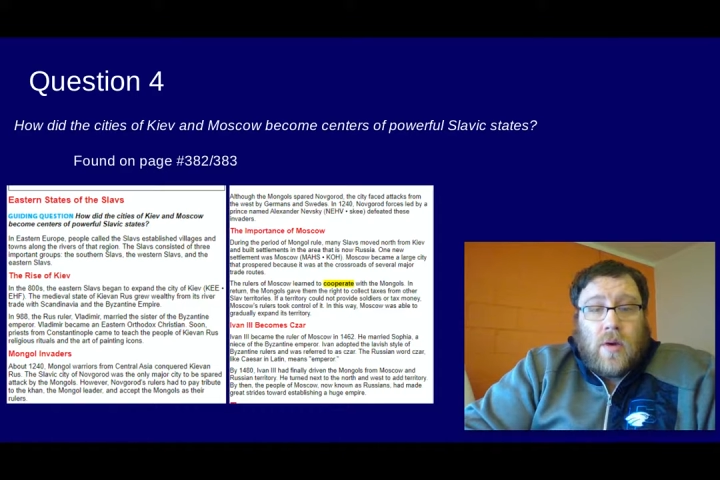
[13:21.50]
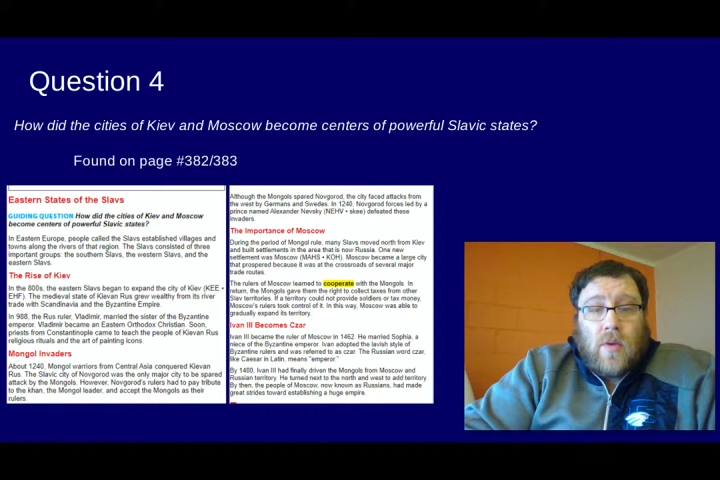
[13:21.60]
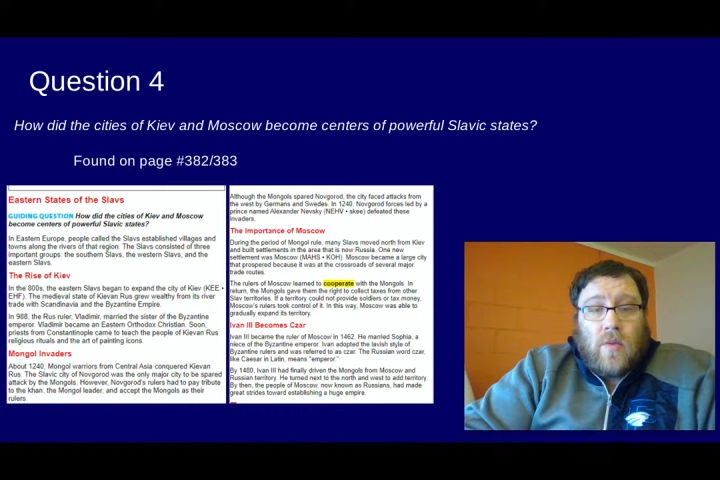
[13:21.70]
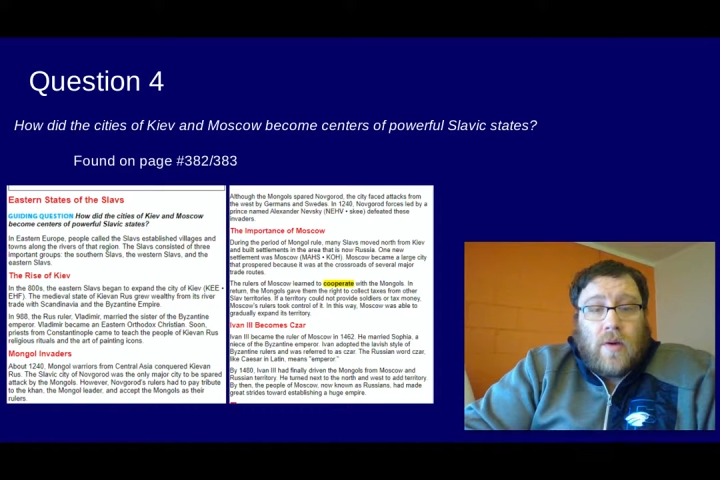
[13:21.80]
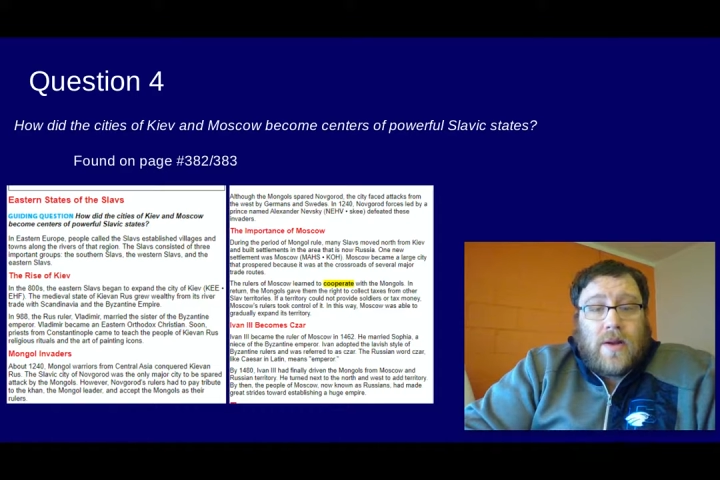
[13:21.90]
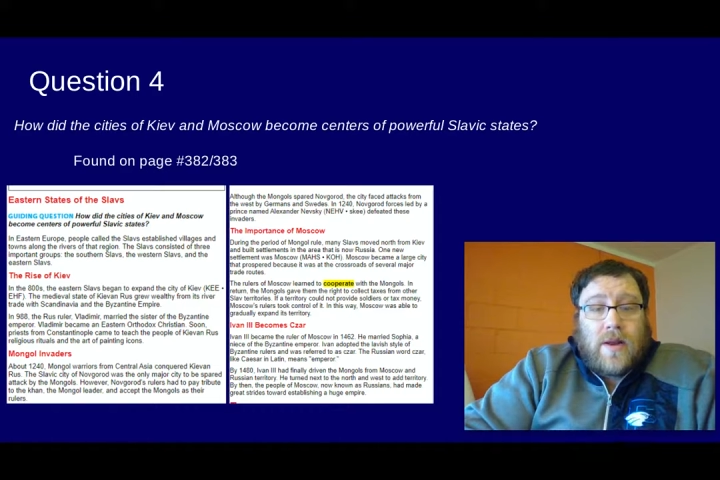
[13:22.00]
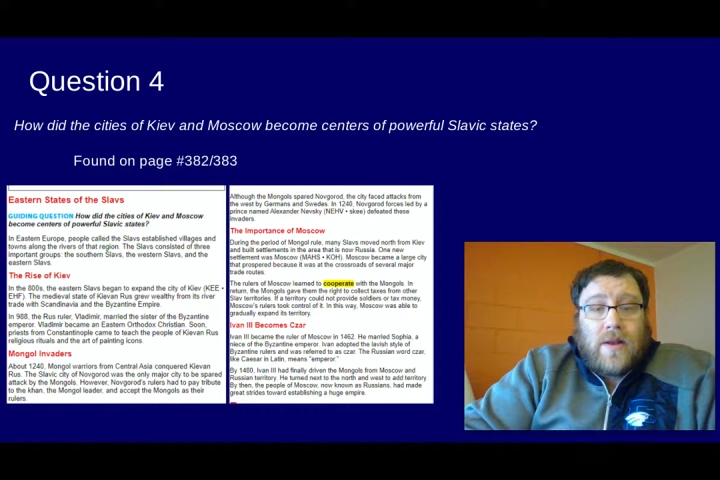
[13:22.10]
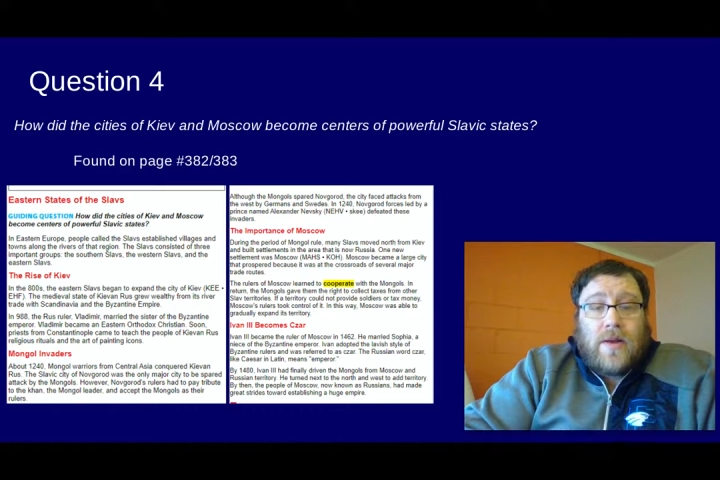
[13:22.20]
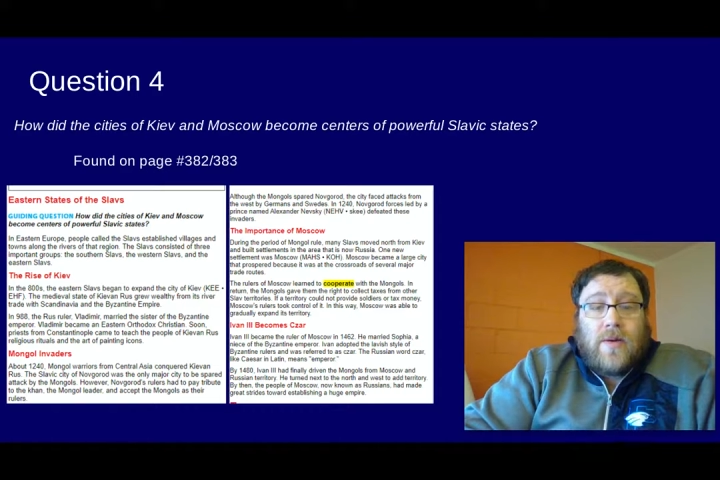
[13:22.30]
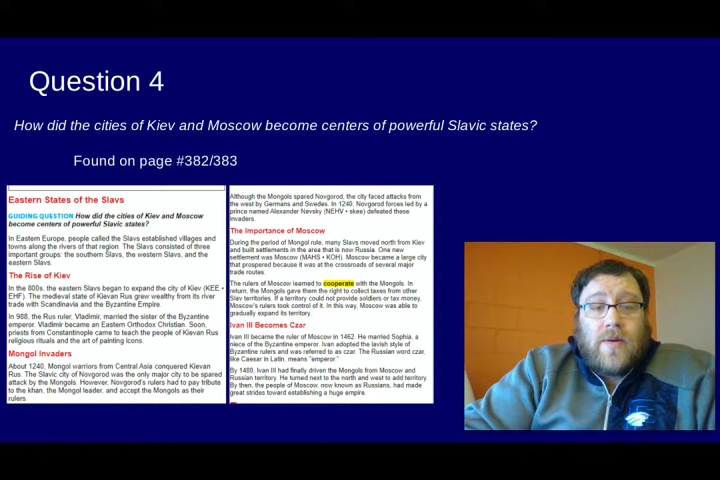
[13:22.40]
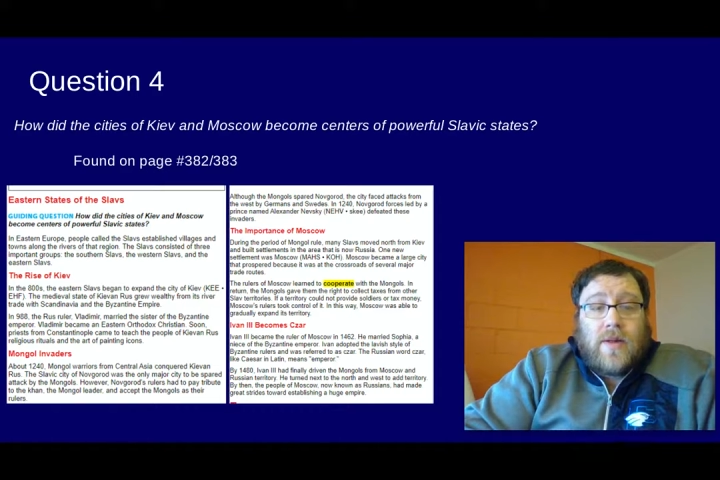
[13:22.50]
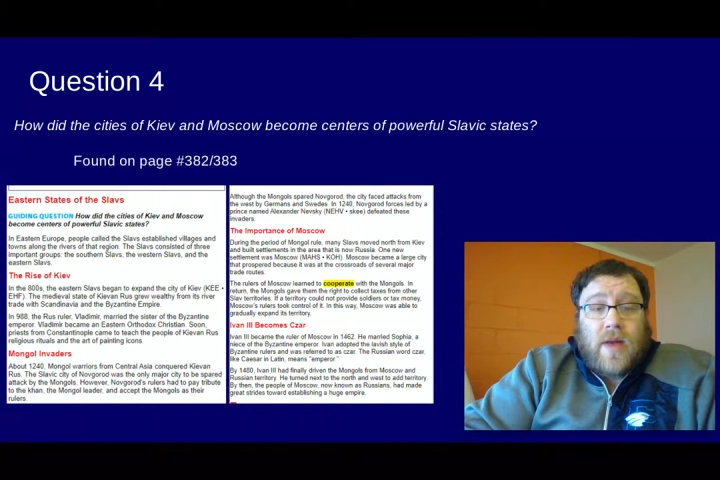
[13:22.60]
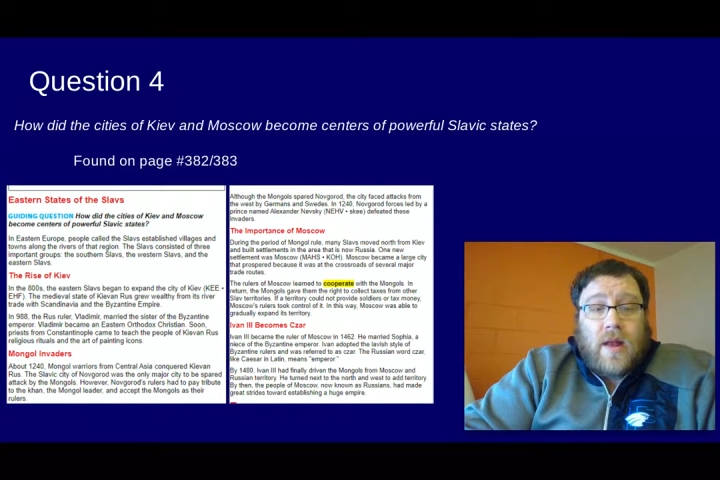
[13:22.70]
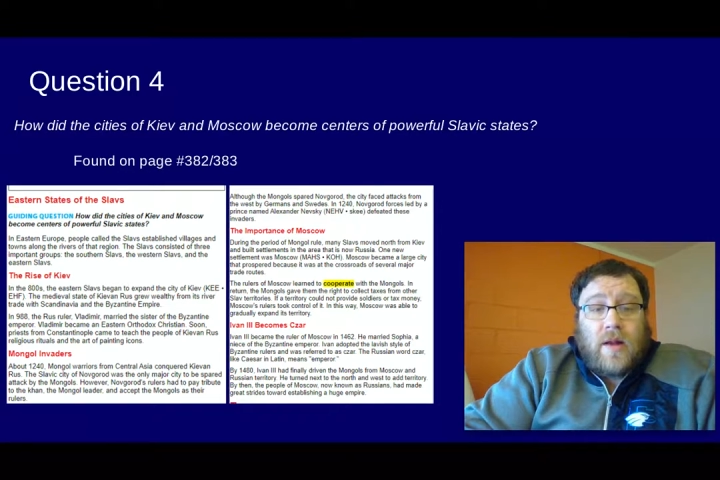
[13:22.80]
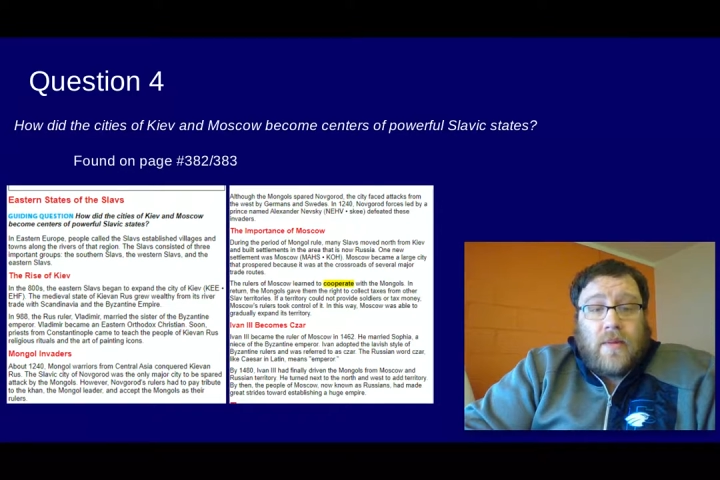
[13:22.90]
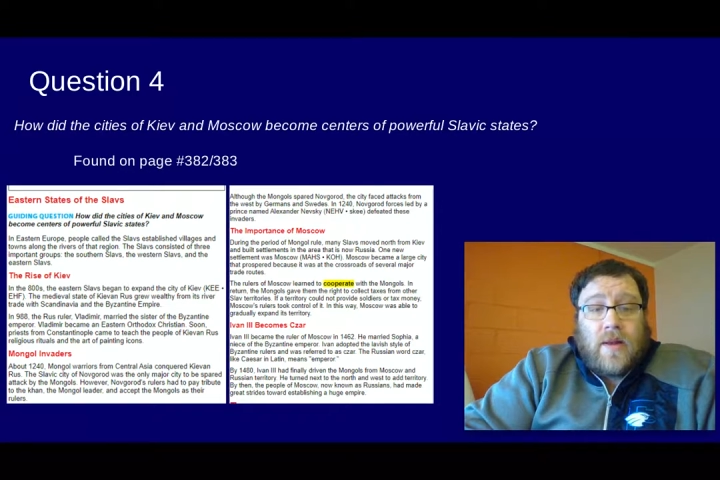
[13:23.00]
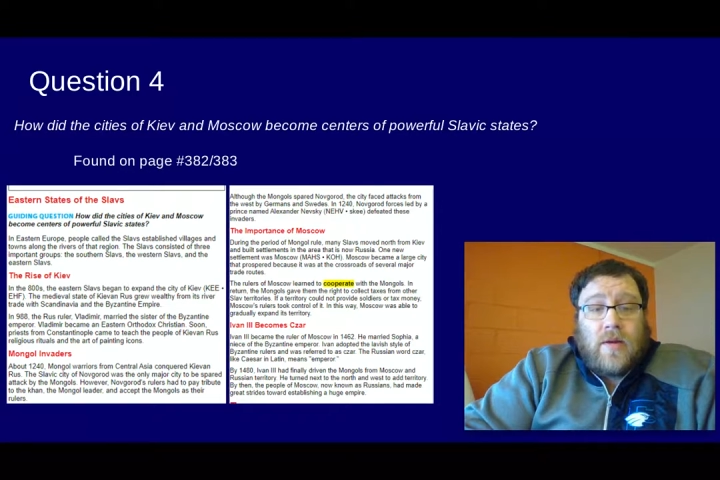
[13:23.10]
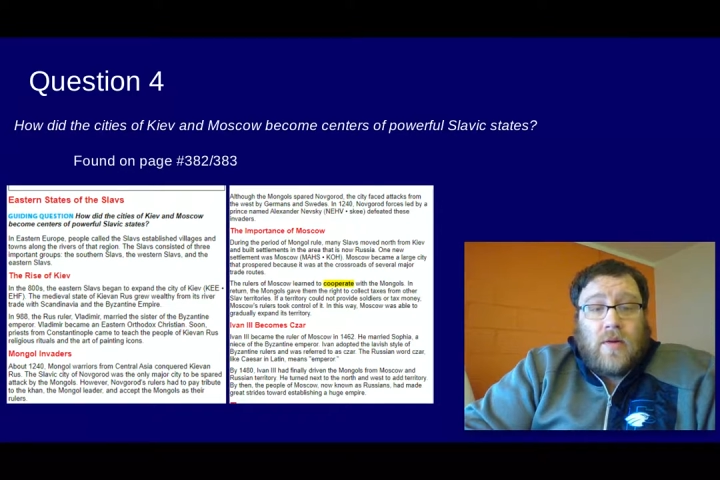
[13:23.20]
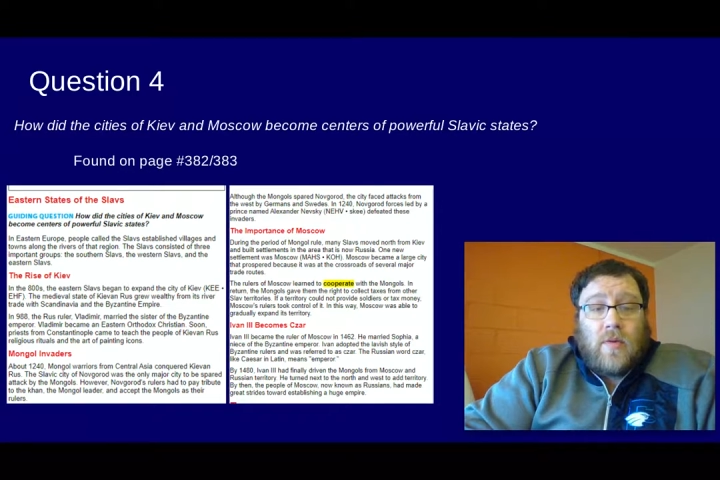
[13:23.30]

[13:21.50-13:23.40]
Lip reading: One new settlement